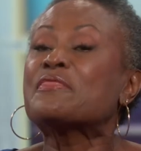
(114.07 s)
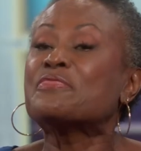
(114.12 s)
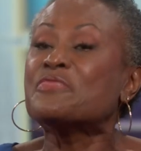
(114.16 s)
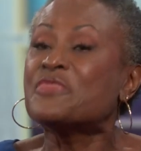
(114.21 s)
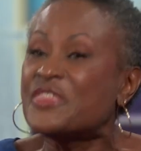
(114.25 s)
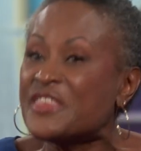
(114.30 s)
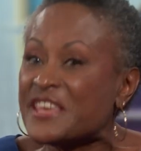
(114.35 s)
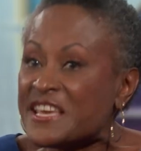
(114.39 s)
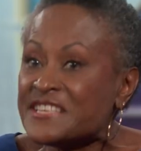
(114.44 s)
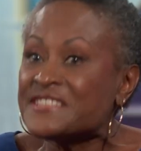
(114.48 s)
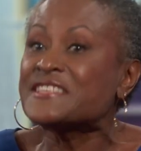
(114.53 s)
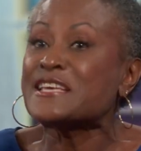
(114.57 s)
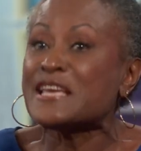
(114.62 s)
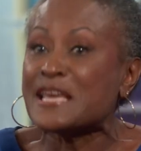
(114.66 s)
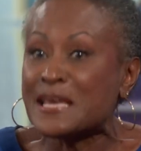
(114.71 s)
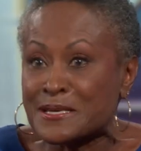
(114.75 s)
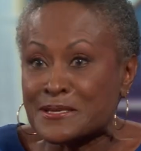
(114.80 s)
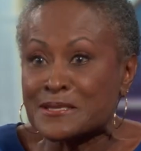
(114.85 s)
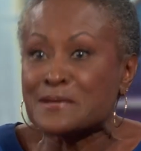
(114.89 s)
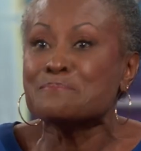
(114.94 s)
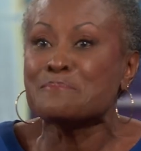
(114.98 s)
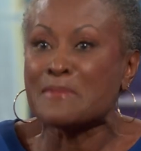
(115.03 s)
This
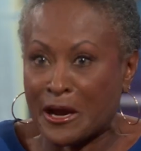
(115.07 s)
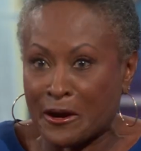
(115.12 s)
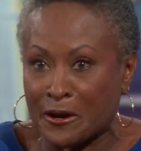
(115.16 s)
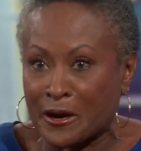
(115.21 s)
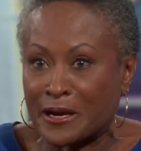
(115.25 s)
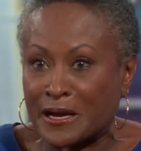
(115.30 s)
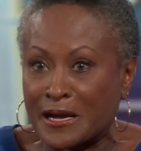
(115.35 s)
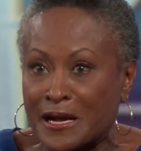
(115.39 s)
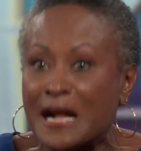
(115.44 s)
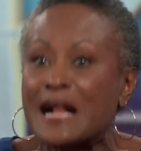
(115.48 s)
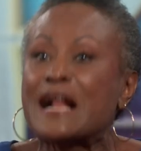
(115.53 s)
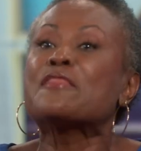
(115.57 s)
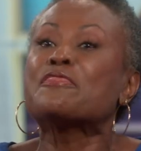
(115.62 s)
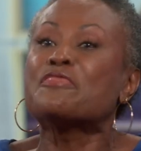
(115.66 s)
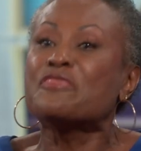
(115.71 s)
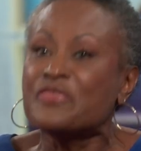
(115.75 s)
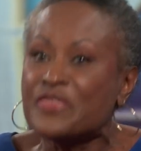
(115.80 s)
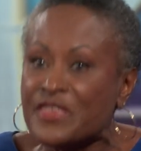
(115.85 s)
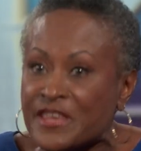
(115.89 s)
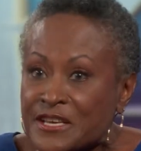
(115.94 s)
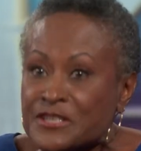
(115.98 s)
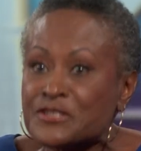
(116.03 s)
is America.
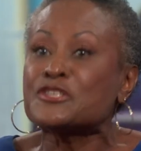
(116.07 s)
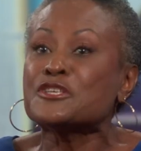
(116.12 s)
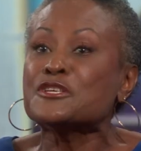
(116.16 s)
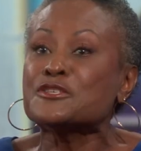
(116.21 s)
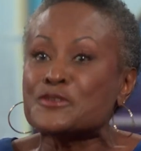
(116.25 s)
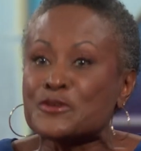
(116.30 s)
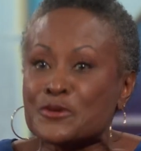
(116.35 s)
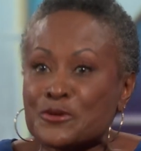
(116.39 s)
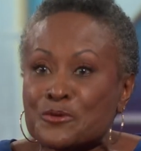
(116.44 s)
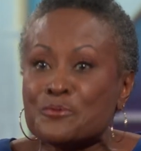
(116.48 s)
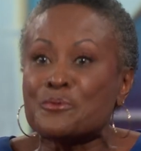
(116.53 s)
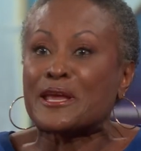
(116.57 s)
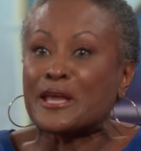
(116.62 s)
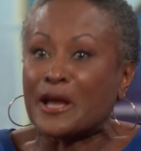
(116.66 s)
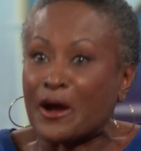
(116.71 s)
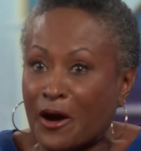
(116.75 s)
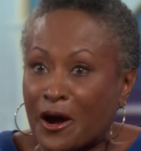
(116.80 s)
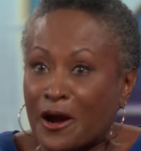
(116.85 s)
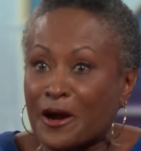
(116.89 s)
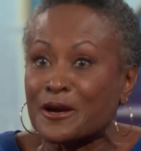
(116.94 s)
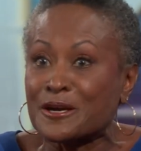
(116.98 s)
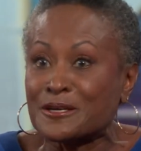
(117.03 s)
This is who we are.